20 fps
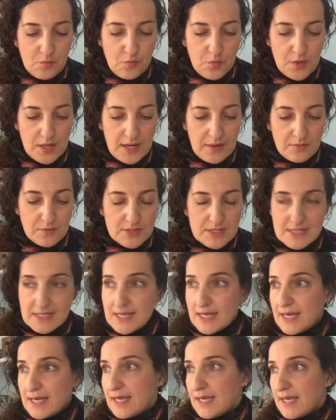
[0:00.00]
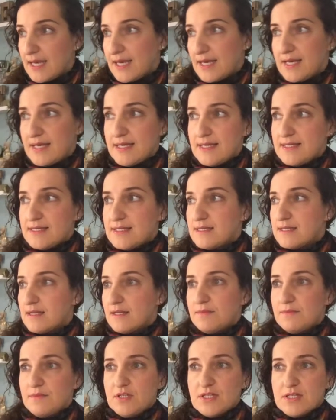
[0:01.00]
what I would say is,
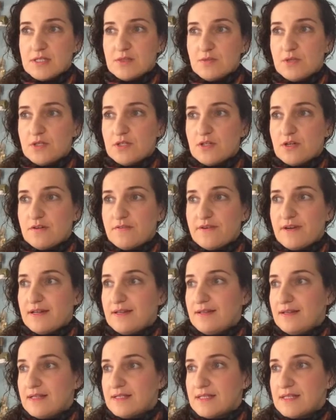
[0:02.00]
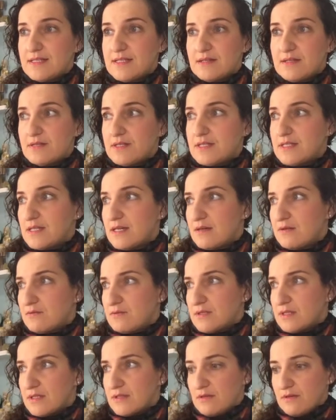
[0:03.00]
let me just switch off unnecessary
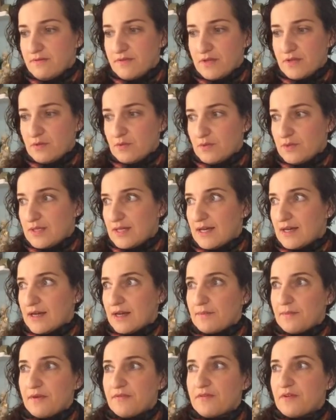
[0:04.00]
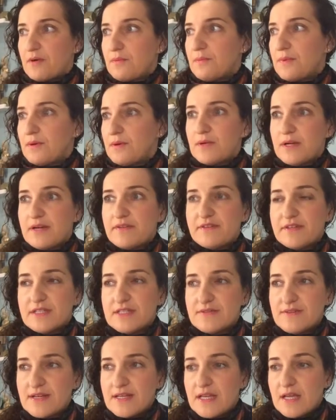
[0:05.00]
sounds. I don't even know where that's coming from, but whatever,
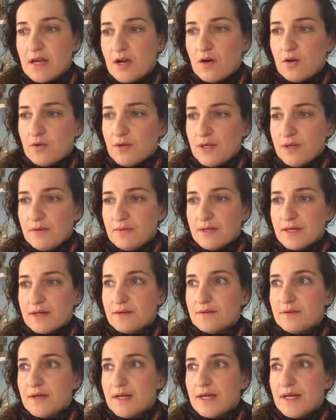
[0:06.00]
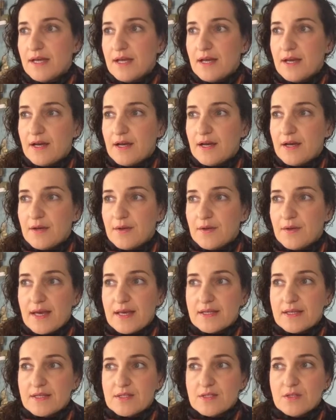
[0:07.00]
it's fine. Oh, here we go.
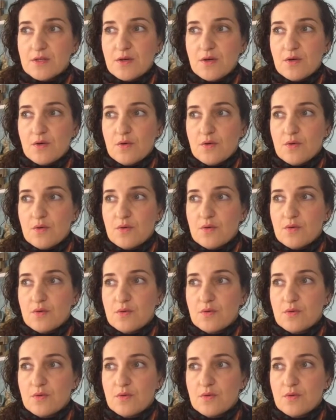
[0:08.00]
Okay, so